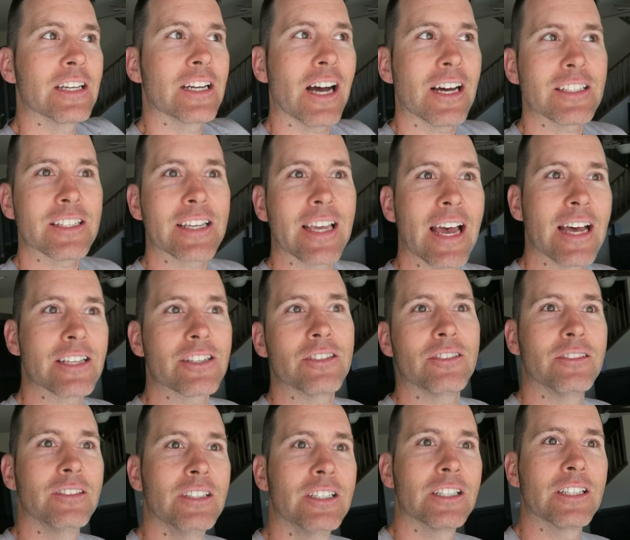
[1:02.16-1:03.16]

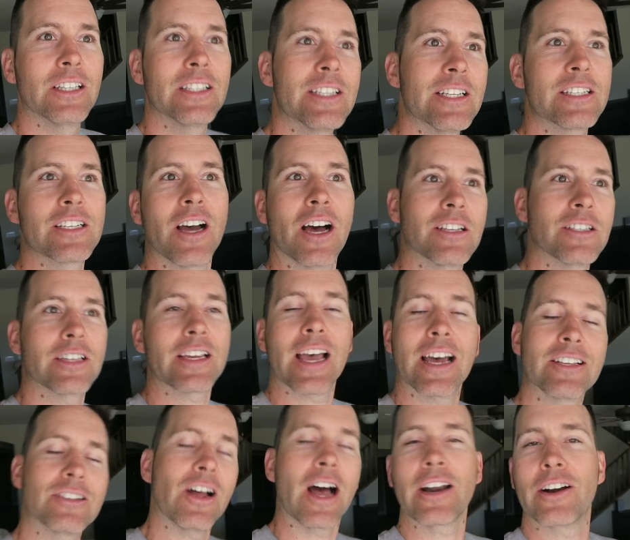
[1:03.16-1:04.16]
Castle? Clint's Casa
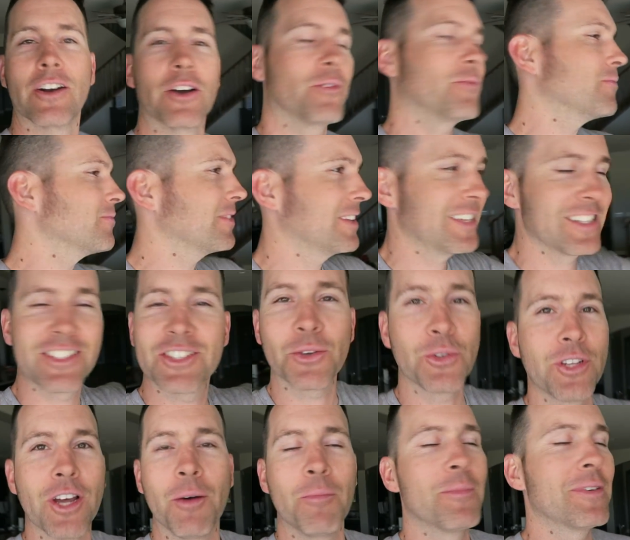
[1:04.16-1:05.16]
Castle? I don't know.
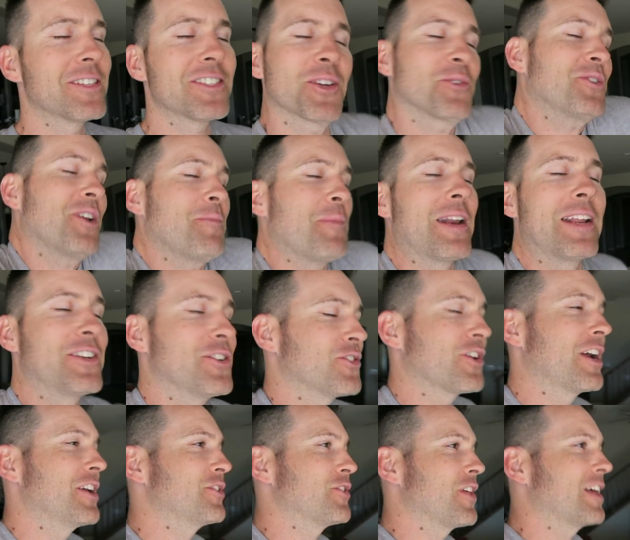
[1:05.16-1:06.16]
So dumb that I do
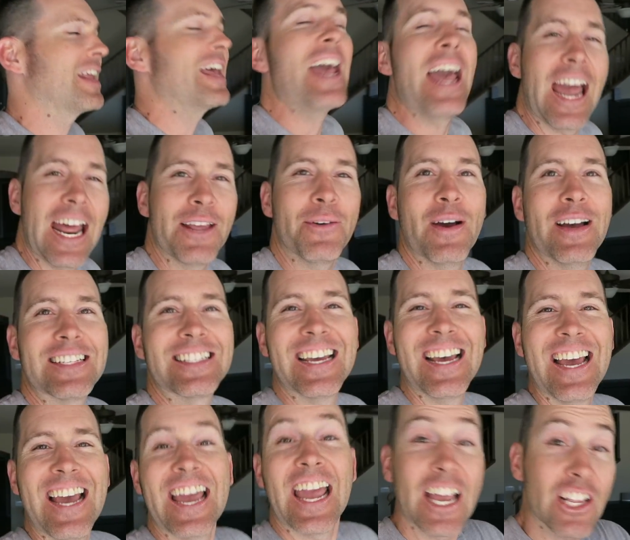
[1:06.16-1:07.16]
how to do that. Anyways,
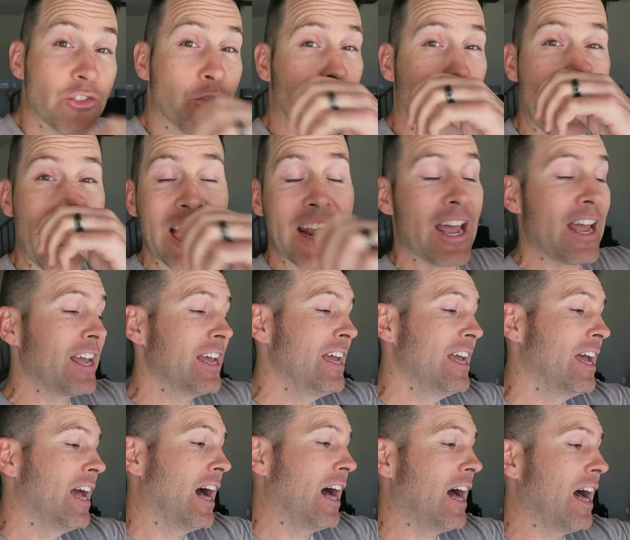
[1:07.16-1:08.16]
it's Friday.
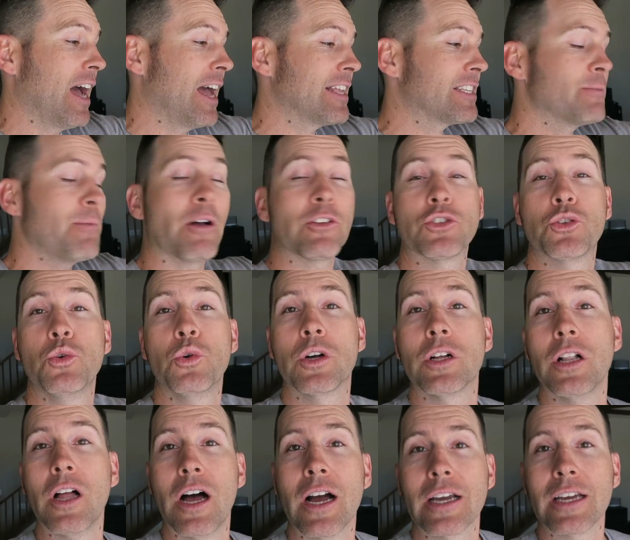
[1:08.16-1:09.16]
It's about 2
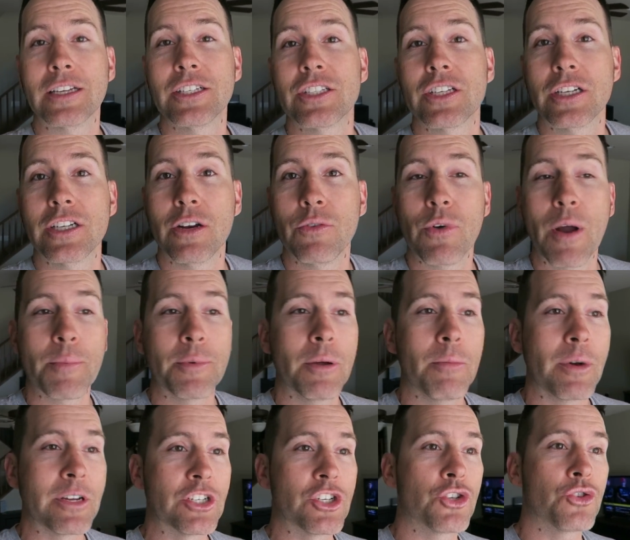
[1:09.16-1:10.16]
o'clock. I just got done wrapping
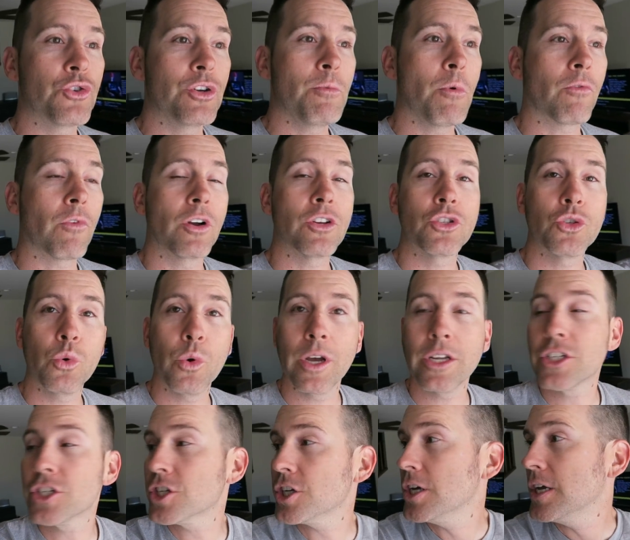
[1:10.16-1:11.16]
up my stream over on
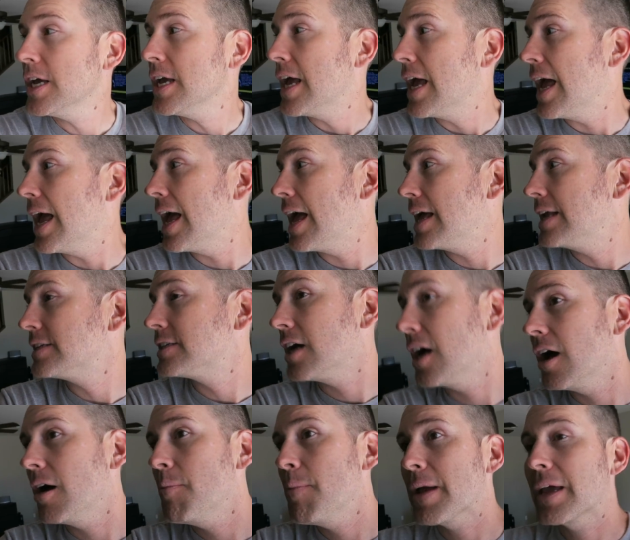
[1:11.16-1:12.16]
Twitch
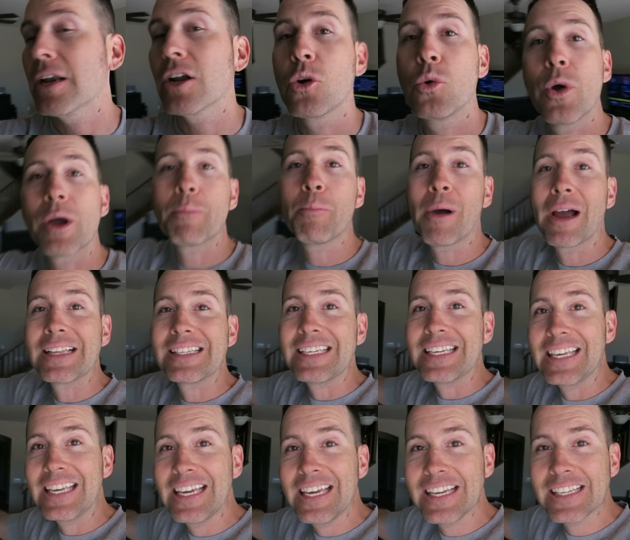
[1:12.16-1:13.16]
and making a quick bite
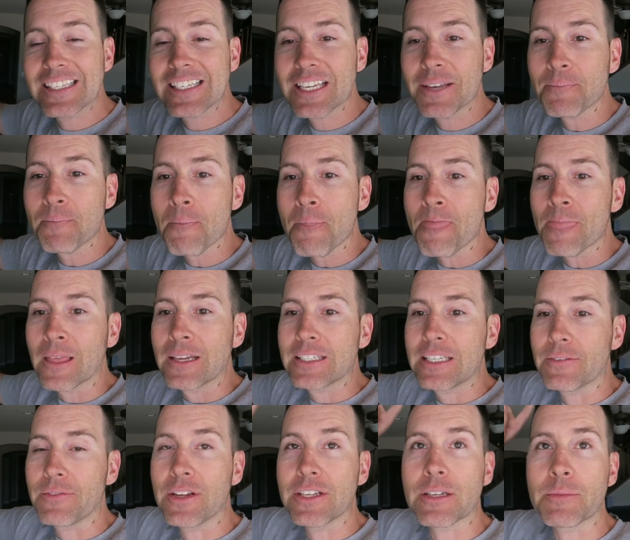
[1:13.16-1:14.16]
to eat.
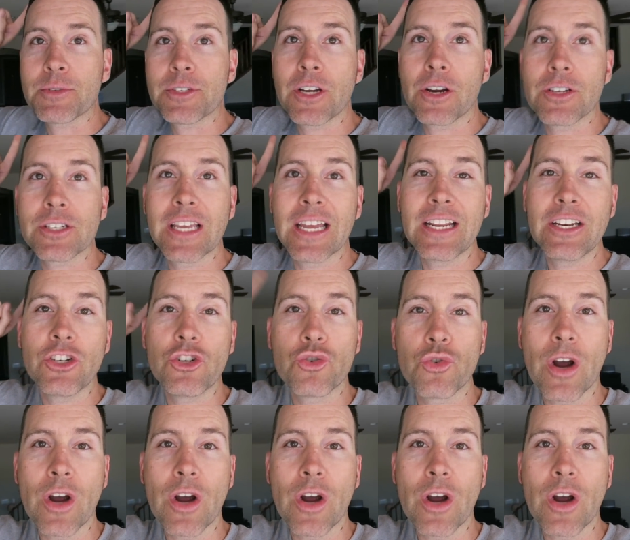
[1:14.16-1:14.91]
Tiffany's upstairs getting